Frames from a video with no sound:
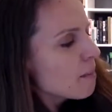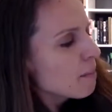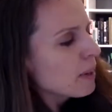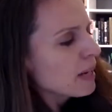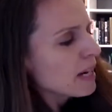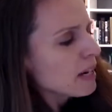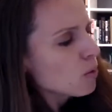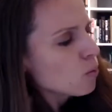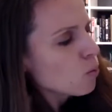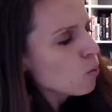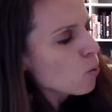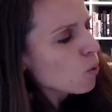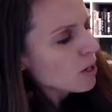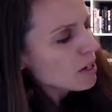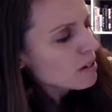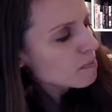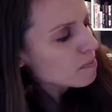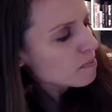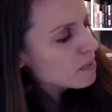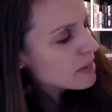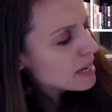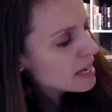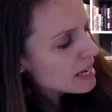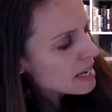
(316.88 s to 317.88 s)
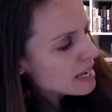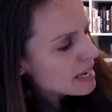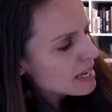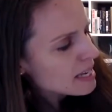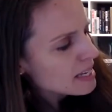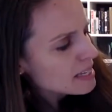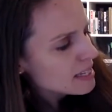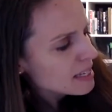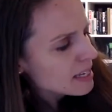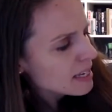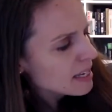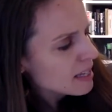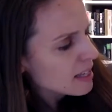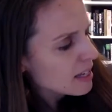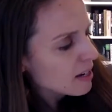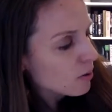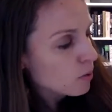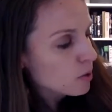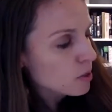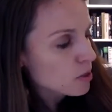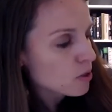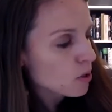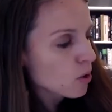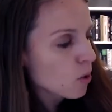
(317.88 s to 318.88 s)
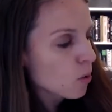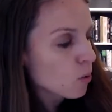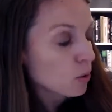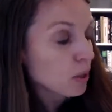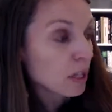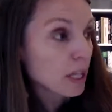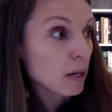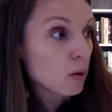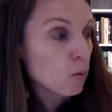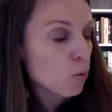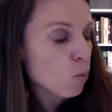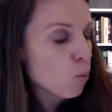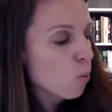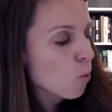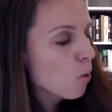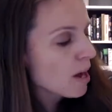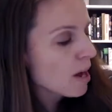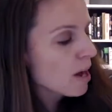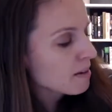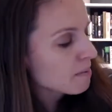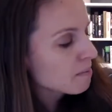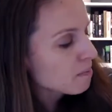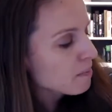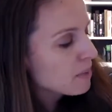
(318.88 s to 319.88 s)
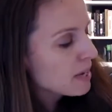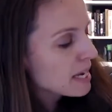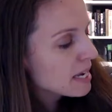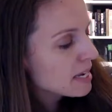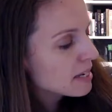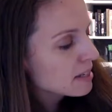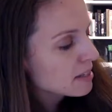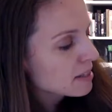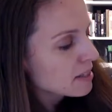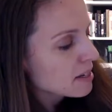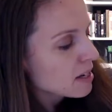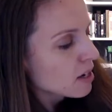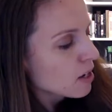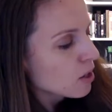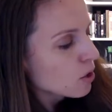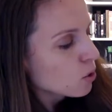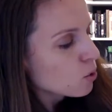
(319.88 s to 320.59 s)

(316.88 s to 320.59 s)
But it wouldn't be easy. There was only one beast